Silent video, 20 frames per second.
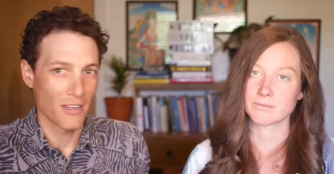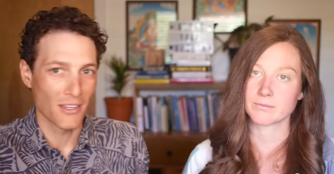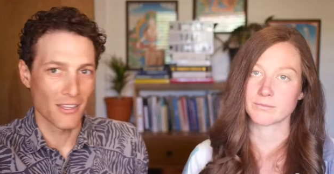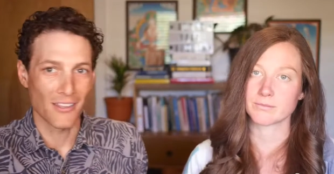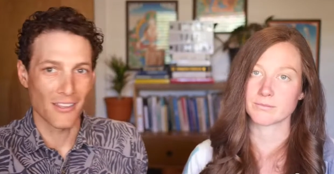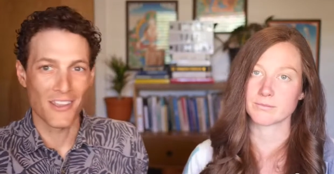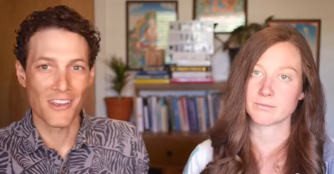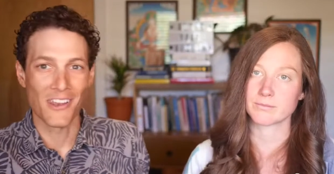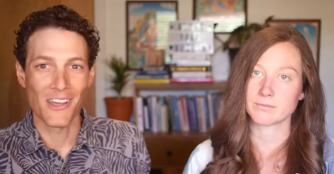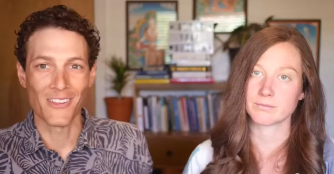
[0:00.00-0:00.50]
Speaker 1: you
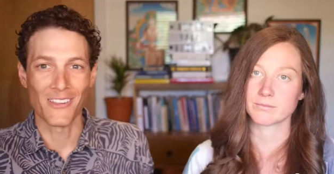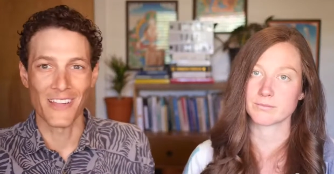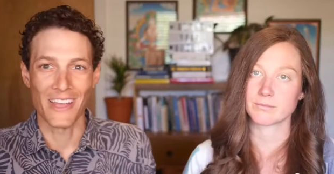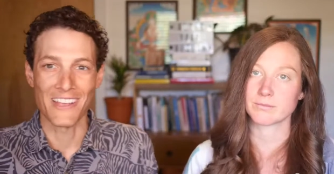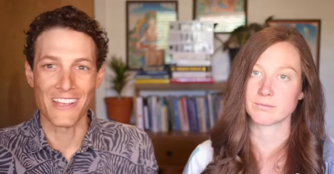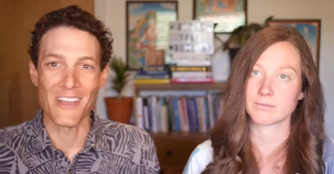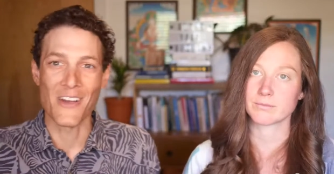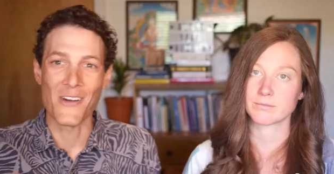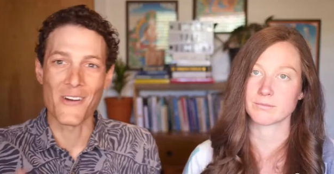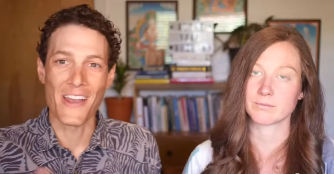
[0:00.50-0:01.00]
know, like
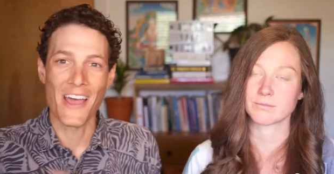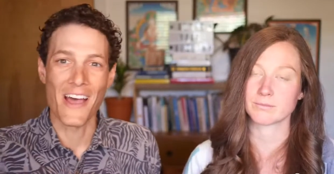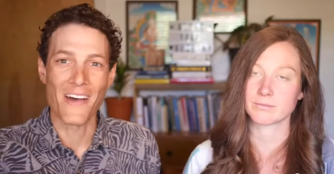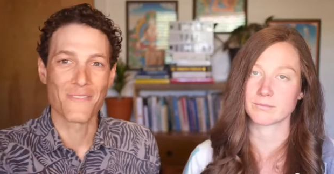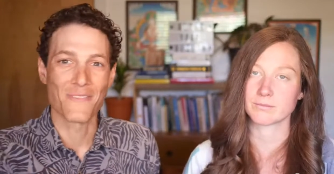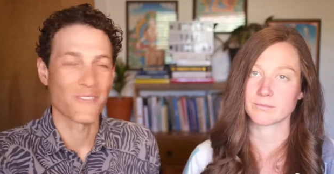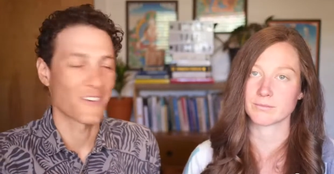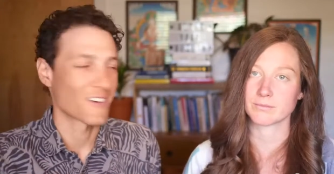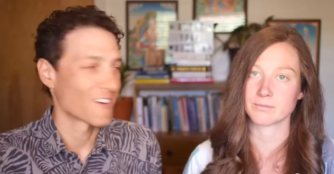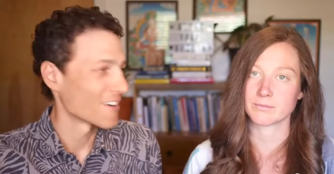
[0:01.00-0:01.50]
going out
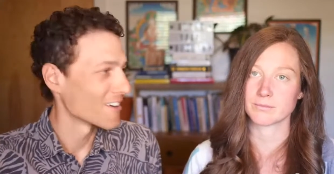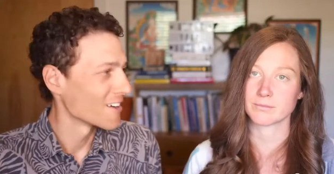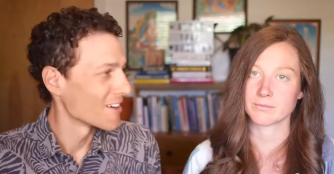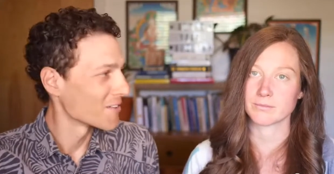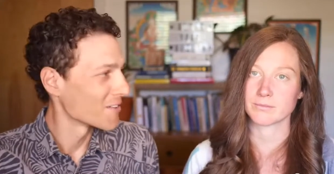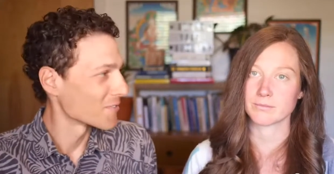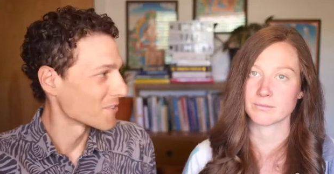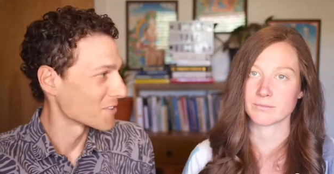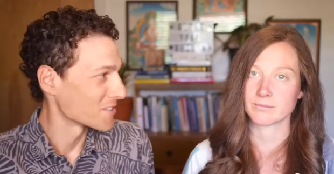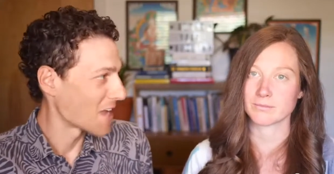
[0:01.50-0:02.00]
for for
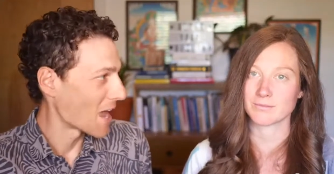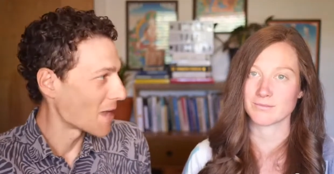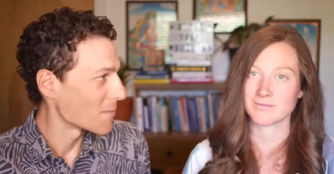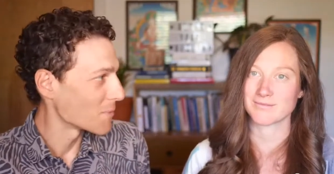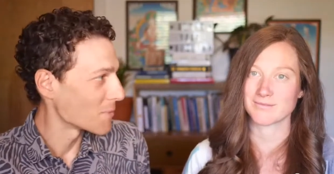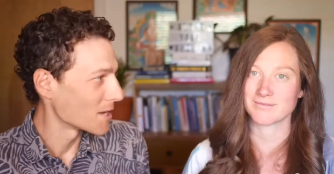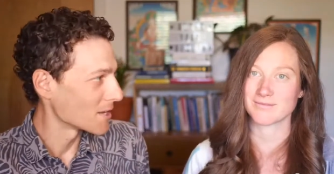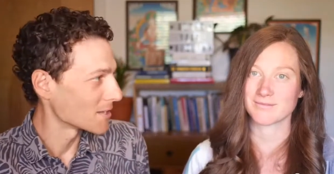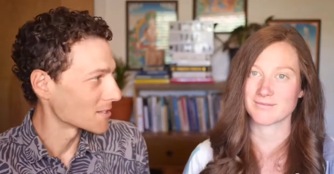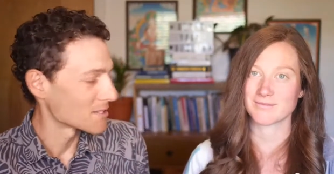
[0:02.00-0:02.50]
10
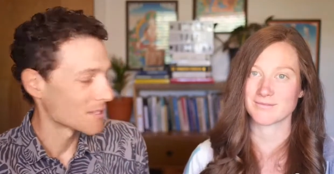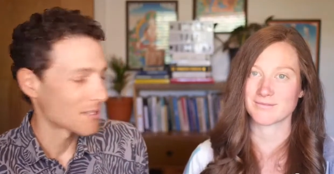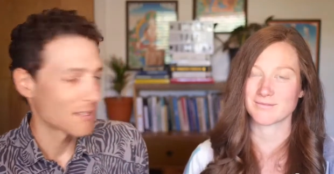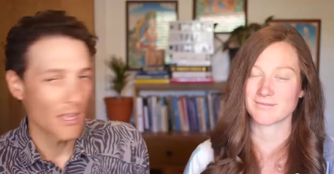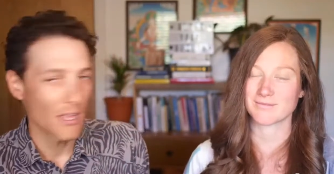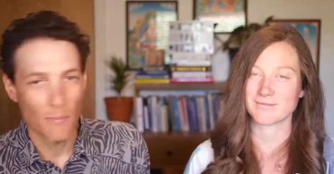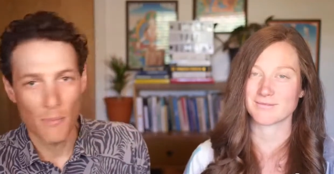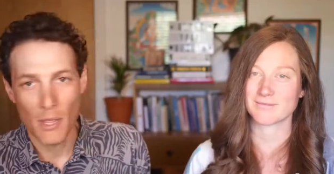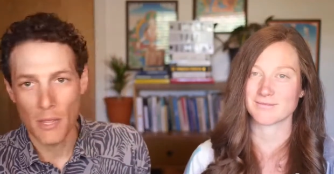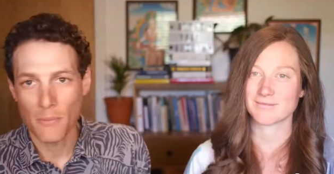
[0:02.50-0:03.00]
minutes and then
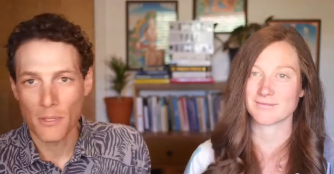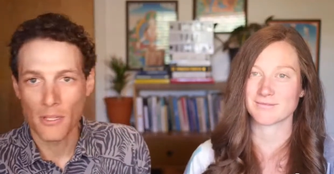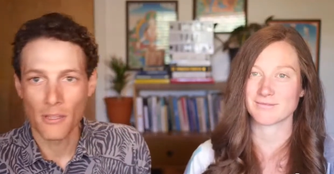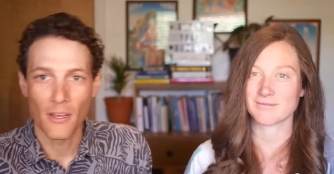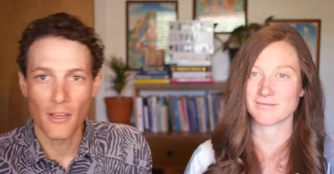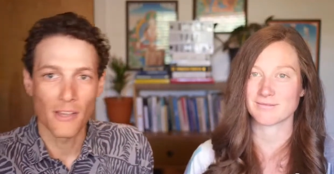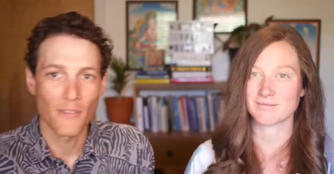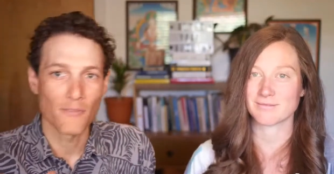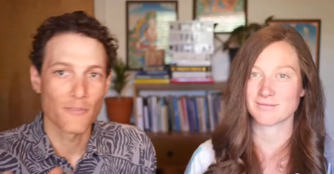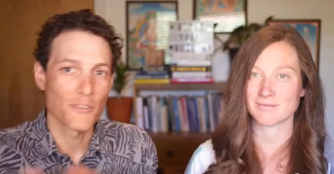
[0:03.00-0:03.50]
maybe like
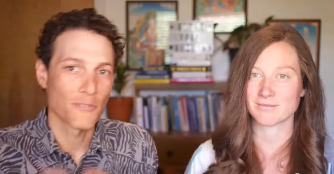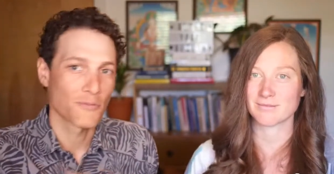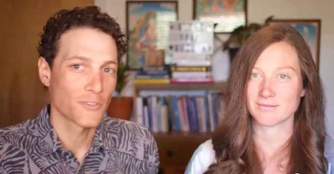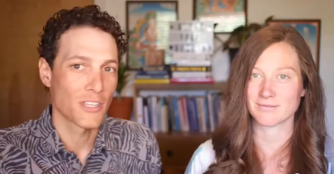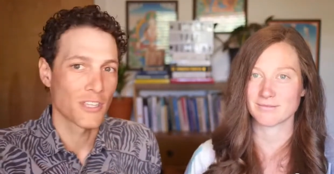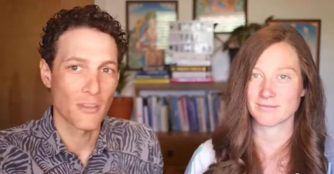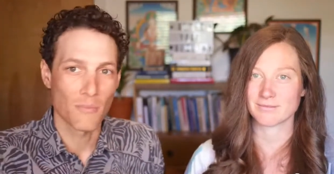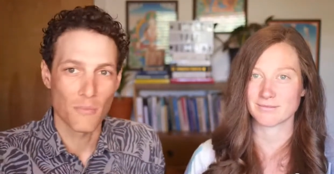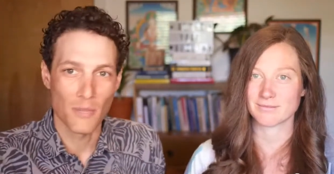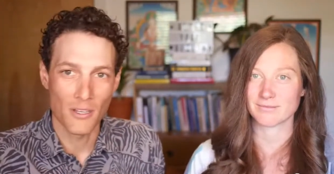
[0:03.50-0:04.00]
15
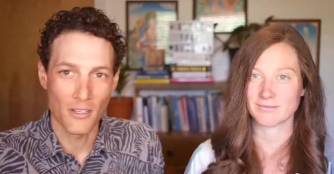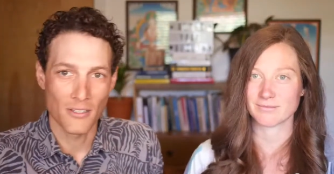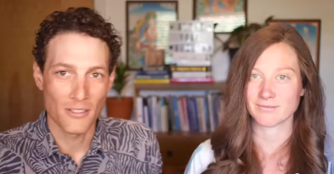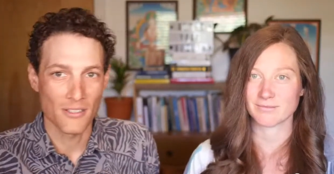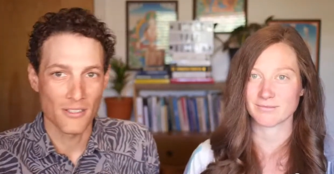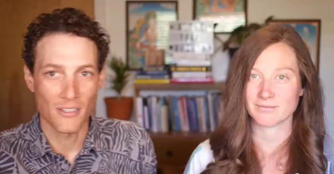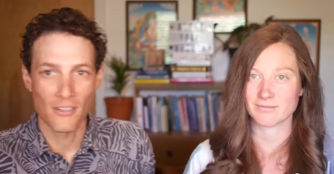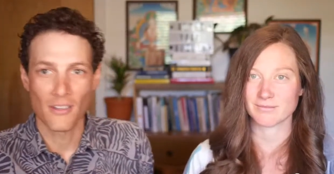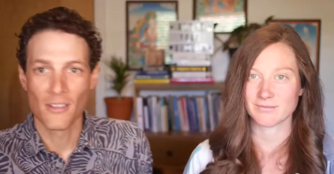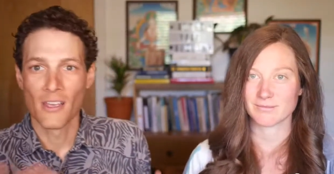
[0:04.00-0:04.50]
minutes and
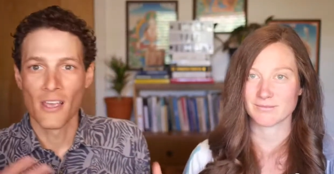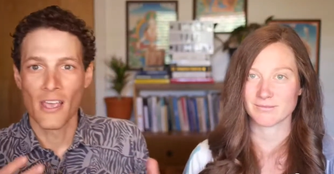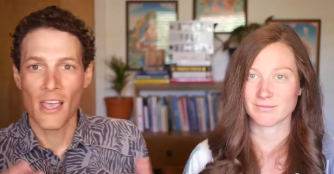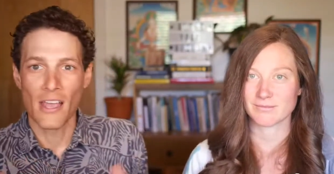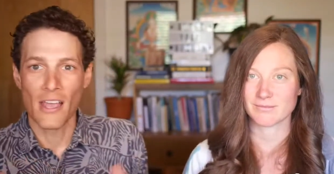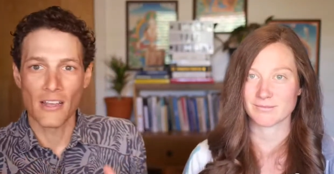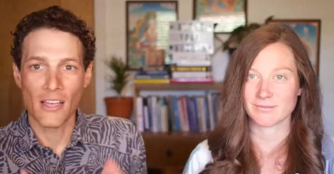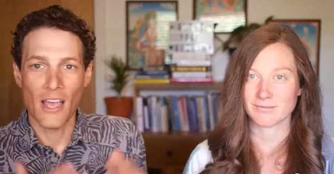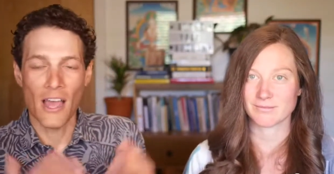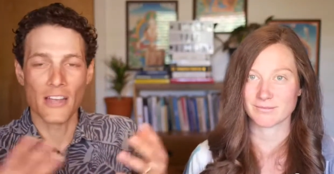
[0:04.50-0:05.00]
and
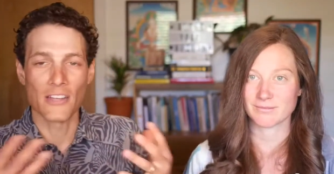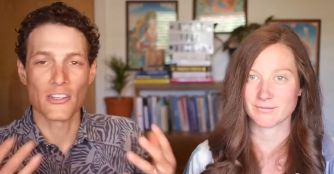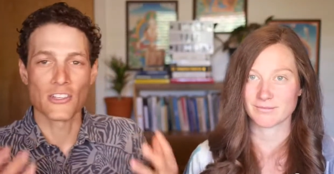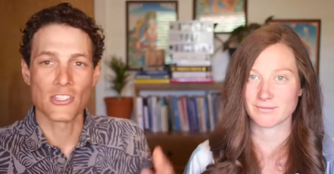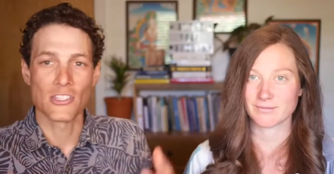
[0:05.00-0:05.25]
kind of just